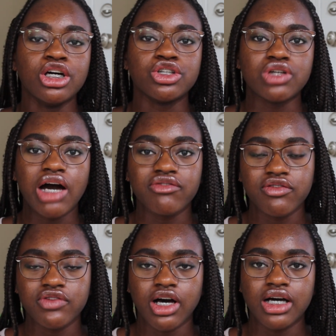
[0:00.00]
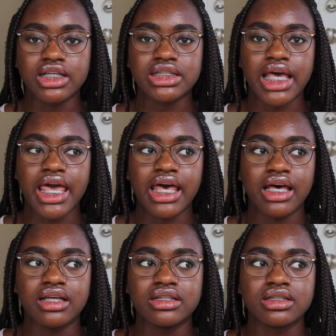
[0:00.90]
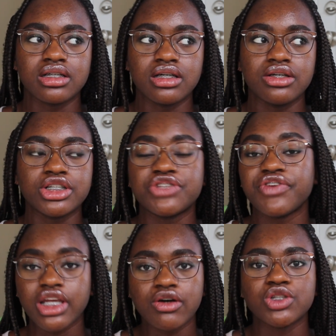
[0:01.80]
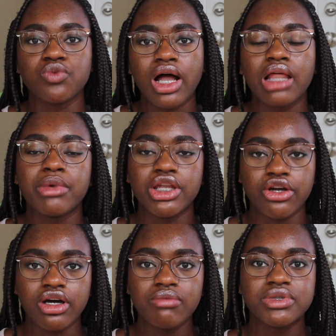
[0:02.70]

travel vlogs and just videos while I'm in Europe.